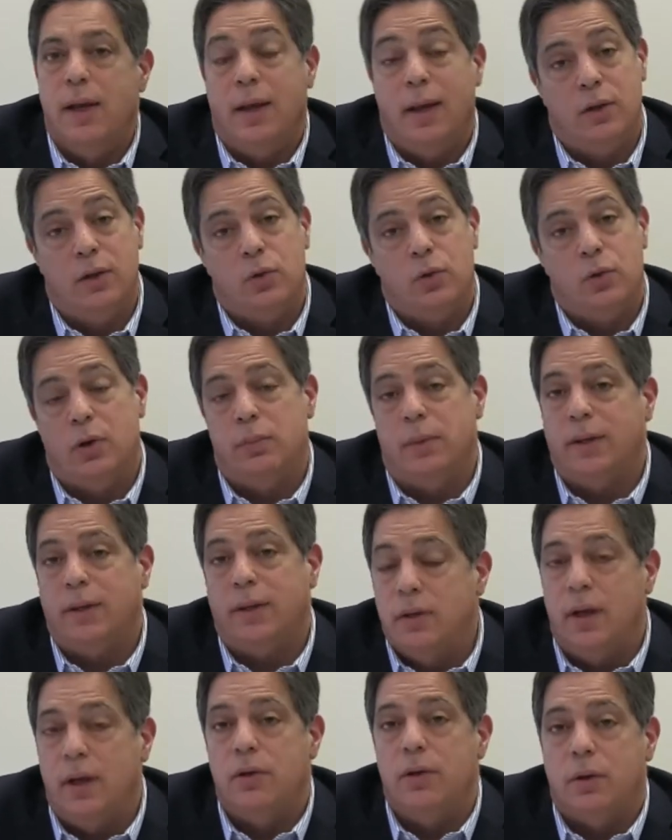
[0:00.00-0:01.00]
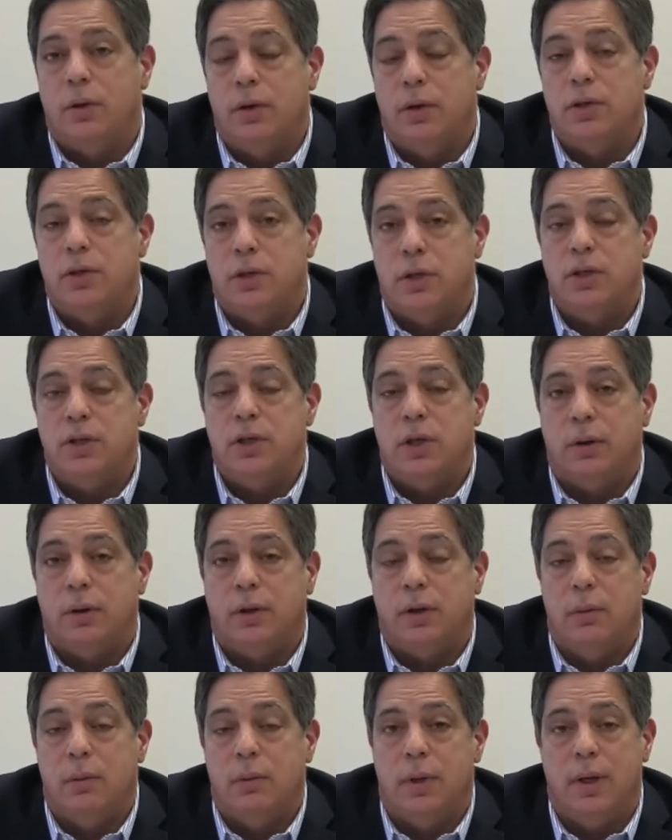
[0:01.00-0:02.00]
And during my tenure on the Judiciary
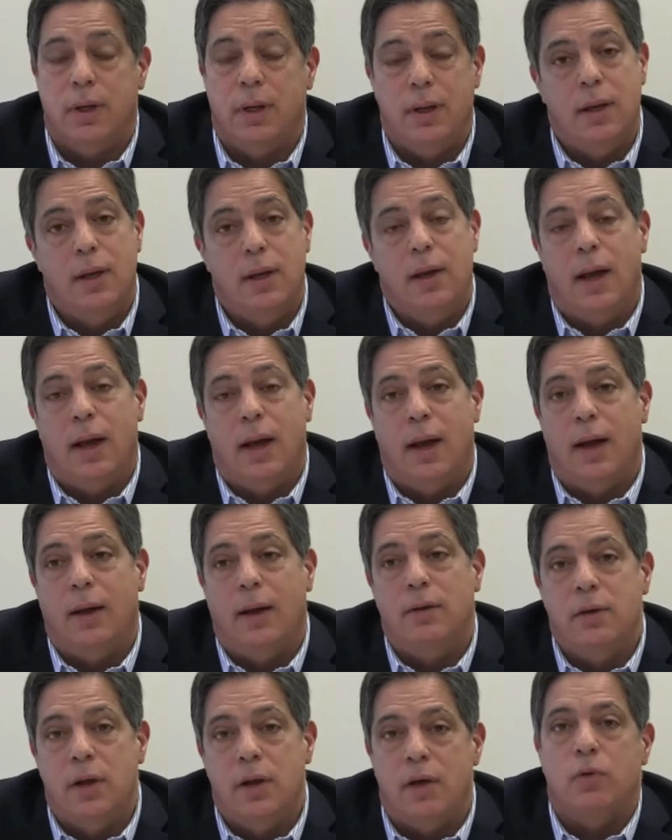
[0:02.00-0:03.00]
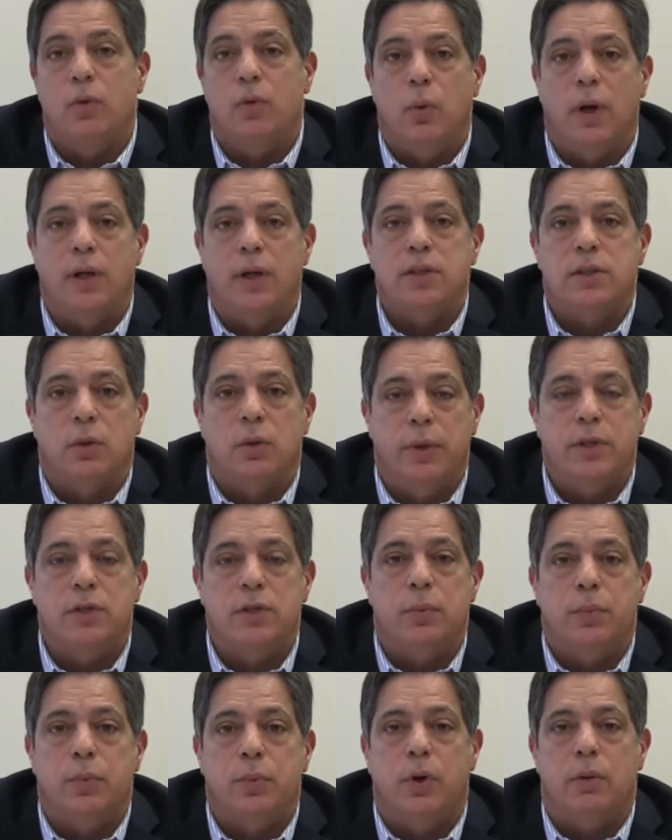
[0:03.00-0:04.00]
Committee, uh, never once did we
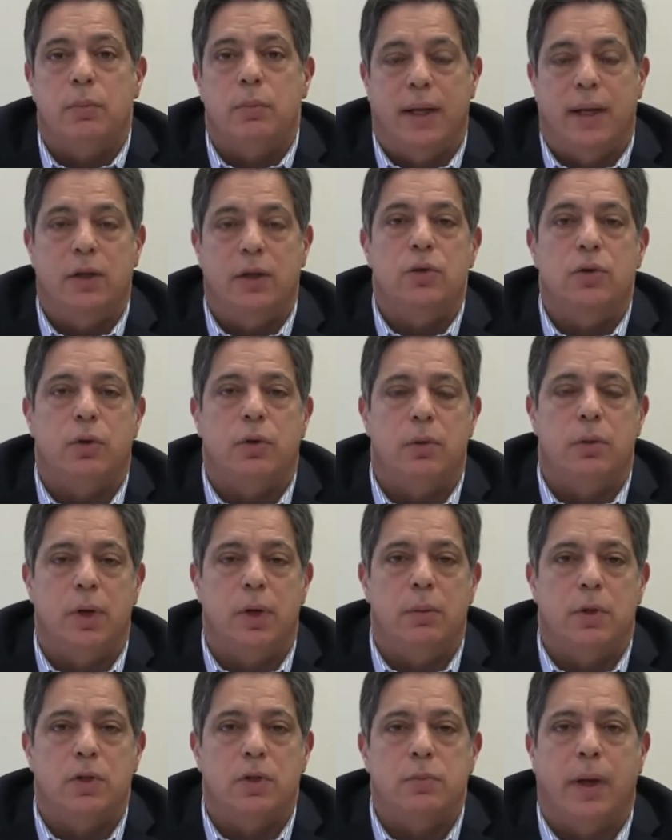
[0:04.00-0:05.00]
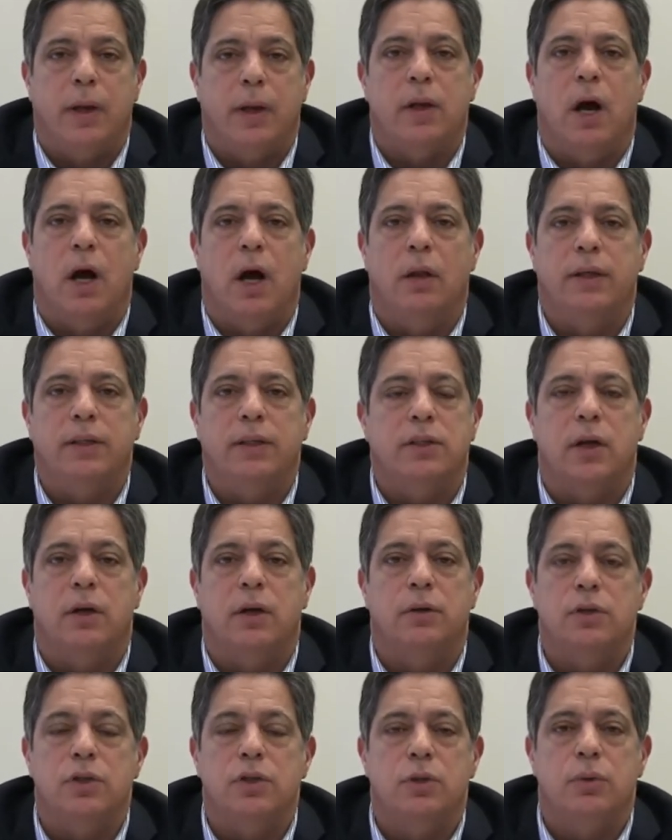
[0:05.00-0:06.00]
support mandatory minimums. My colleague,
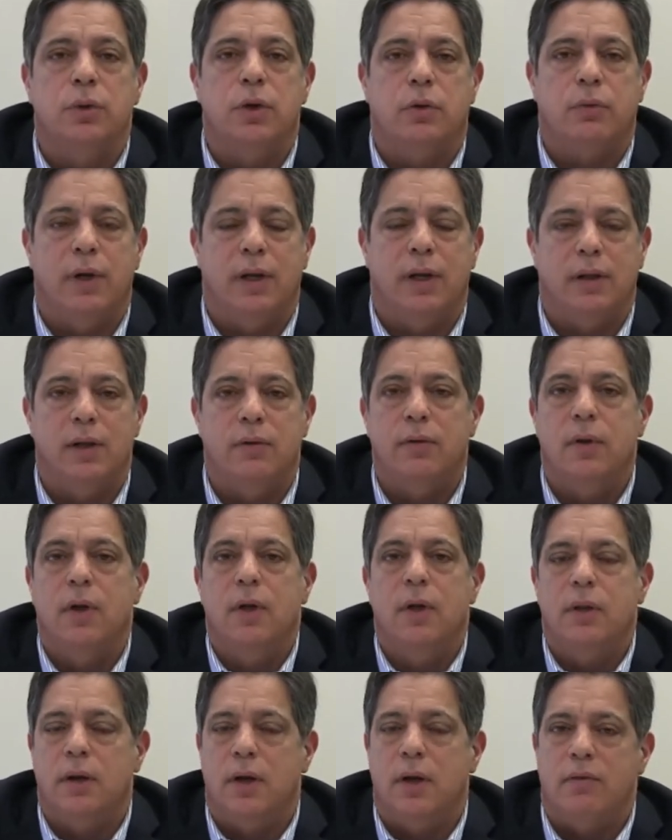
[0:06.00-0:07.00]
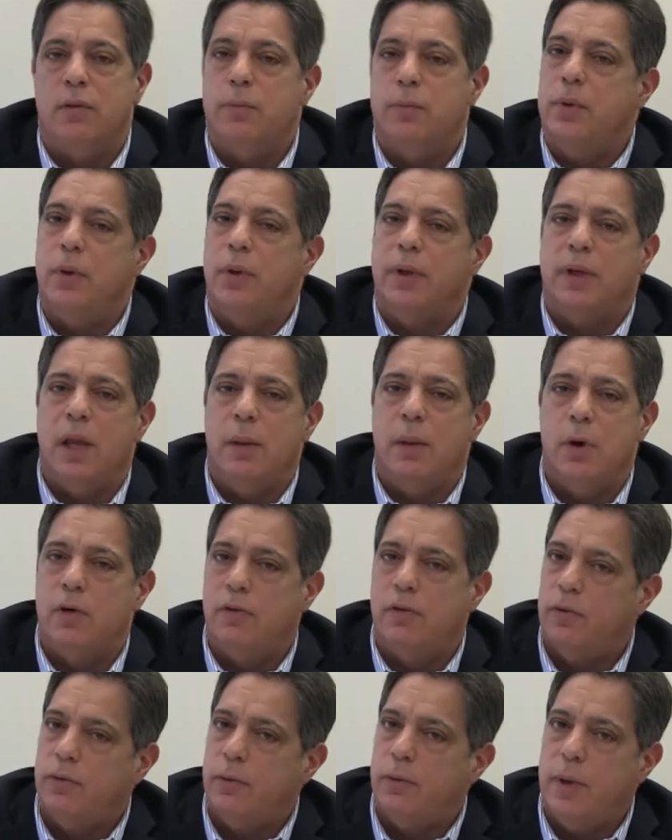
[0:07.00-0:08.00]
Senator Stuart Greenleaf, that every bill that came
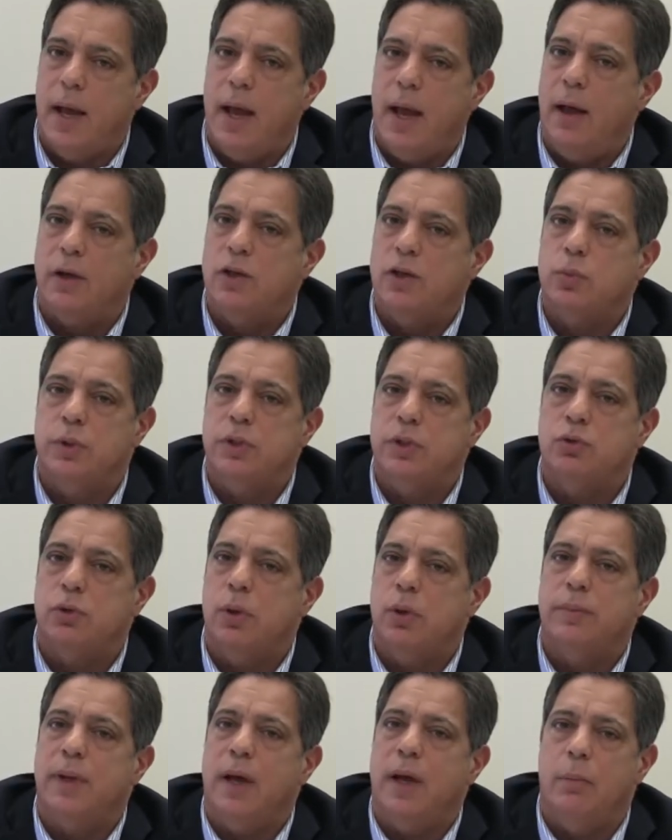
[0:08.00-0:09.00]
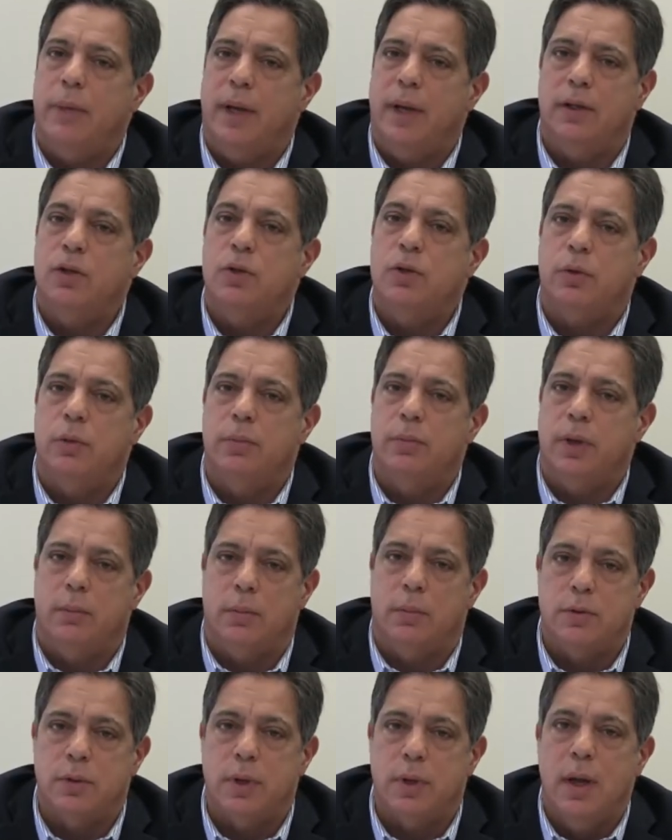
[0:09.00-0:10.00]
over from the House, we stripped out mandatory
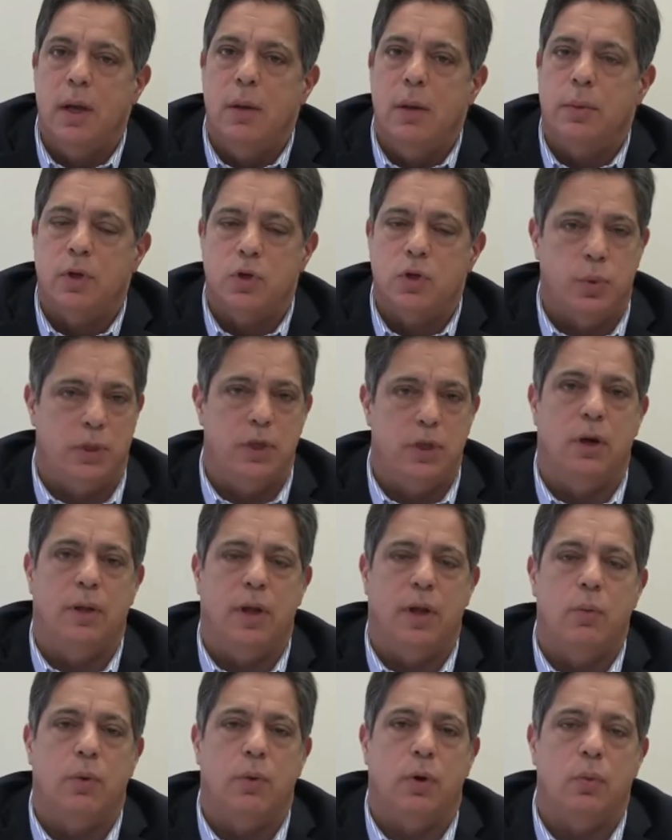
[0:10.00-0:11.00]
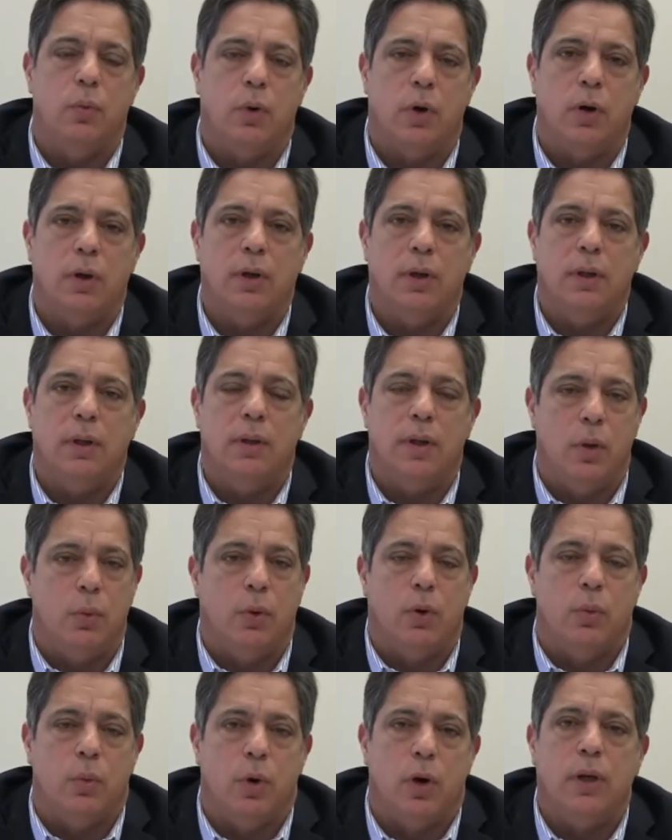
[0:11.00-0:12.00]
minimums because we know they weren't working, they
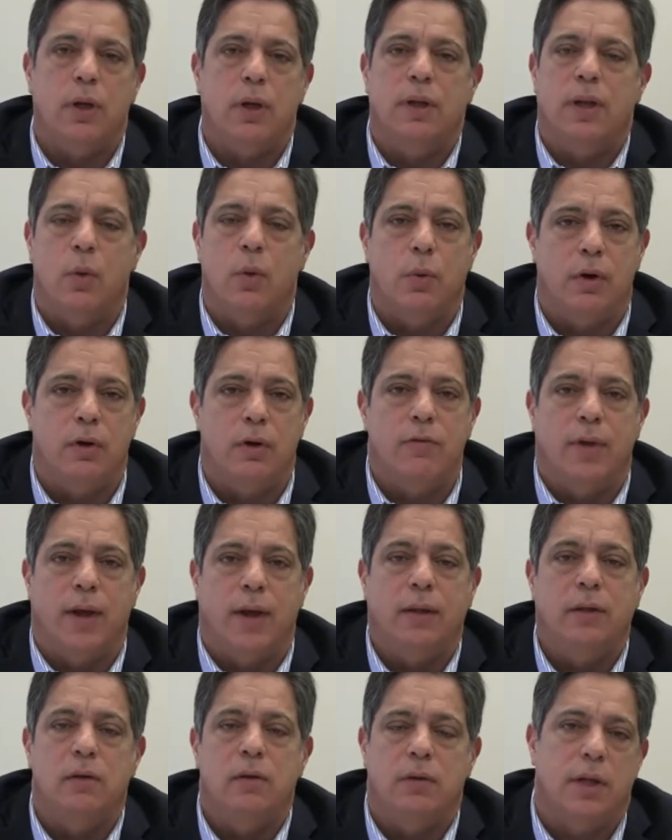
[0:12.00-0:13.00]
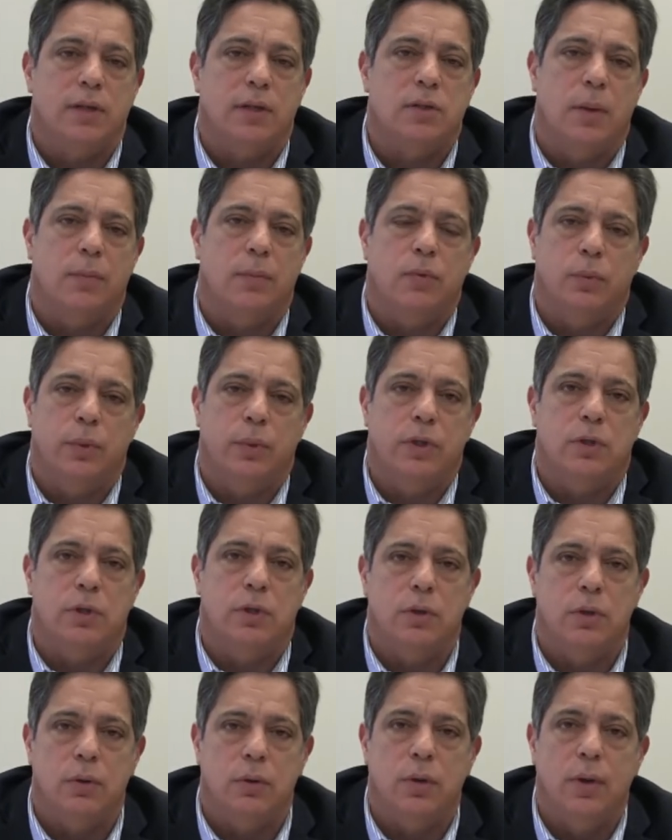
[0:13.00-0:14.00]
weren't working, they weren't effective, not something we should
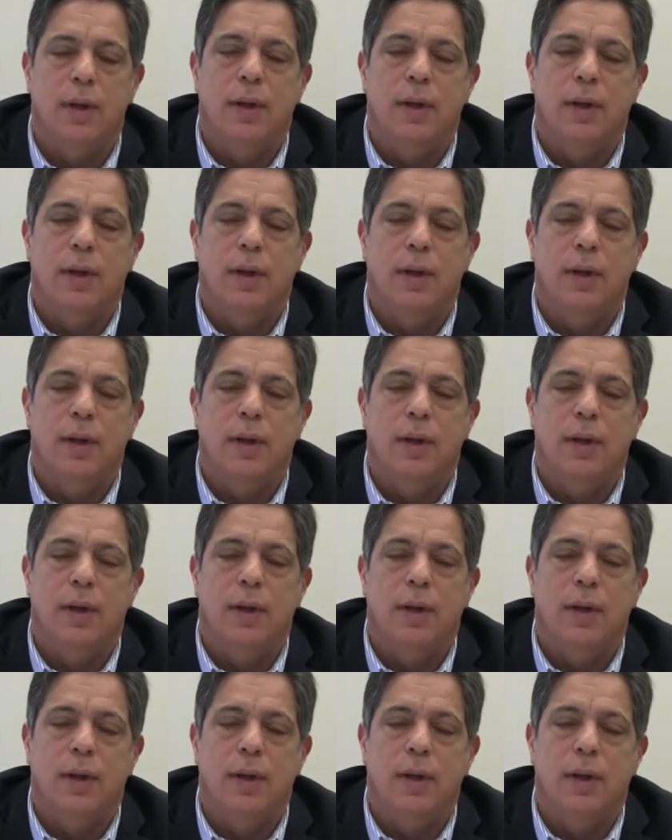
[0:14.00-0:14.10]
do.